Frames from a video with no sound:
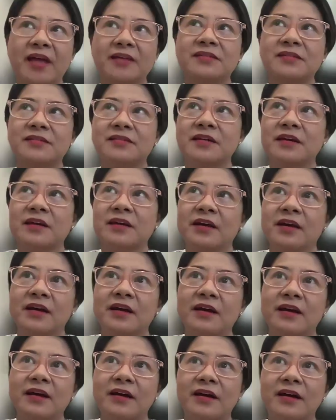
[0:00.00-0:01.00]
best
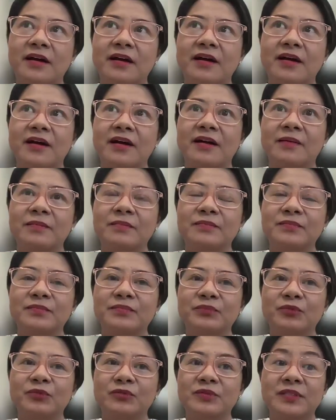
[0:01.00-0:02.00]
uh,
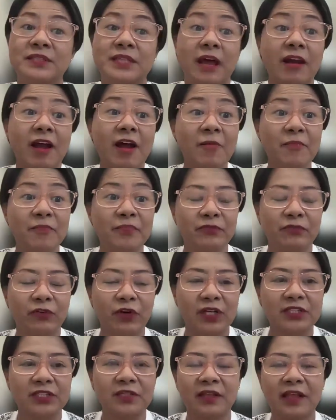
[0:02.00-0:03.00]
setup
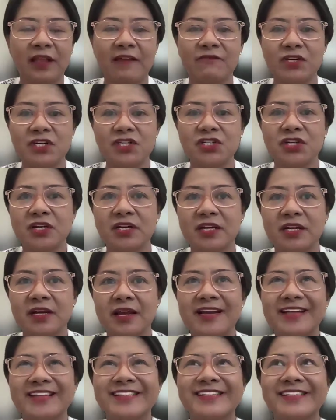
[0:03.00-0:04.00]
for us to leverage on it.
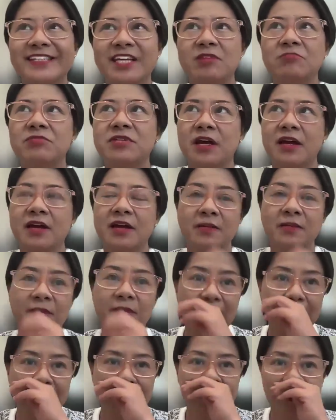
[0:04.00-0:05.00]
And at the same time,
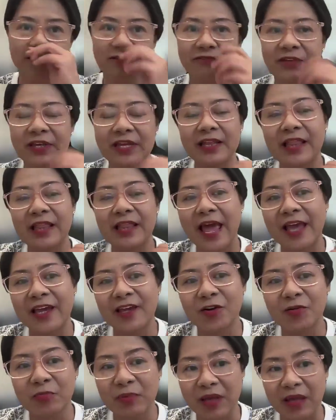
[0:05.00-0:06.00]
it doesn't feel like
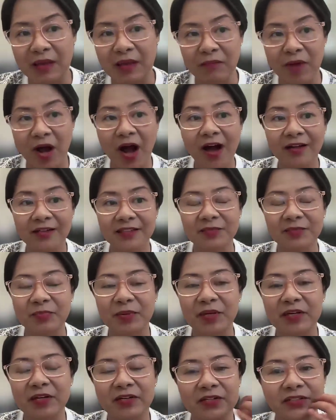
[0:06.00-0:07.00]
you're being boxed
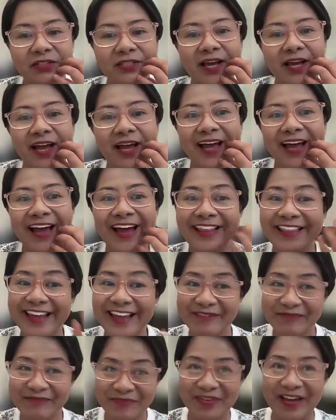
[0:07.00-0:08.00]
because I
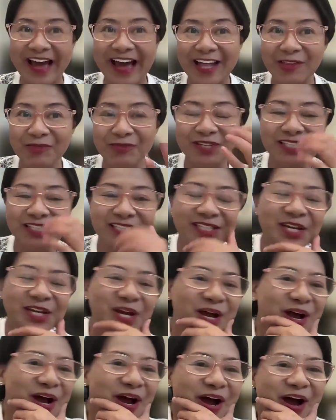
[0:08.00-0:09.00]
think Kath was
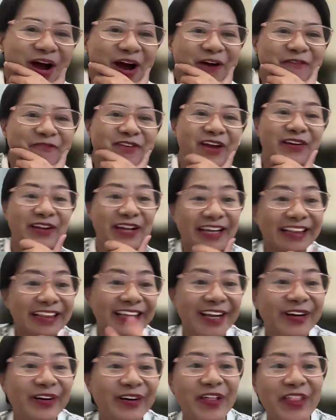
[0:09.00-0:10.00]
very
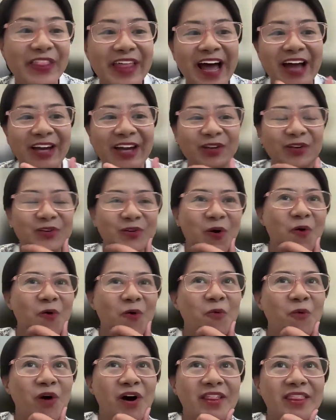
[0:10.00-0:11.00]
clear on that. You
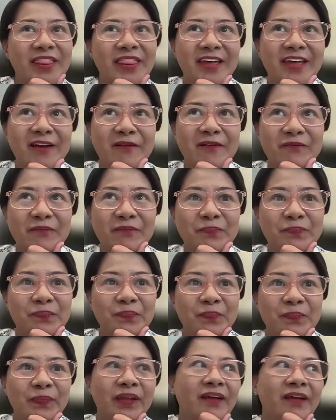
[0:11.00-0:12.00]
don't want them
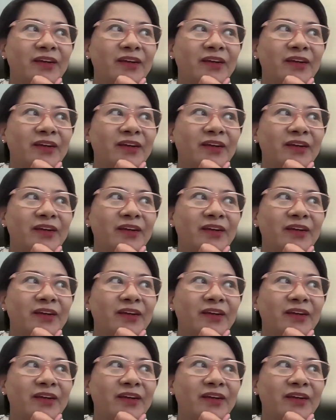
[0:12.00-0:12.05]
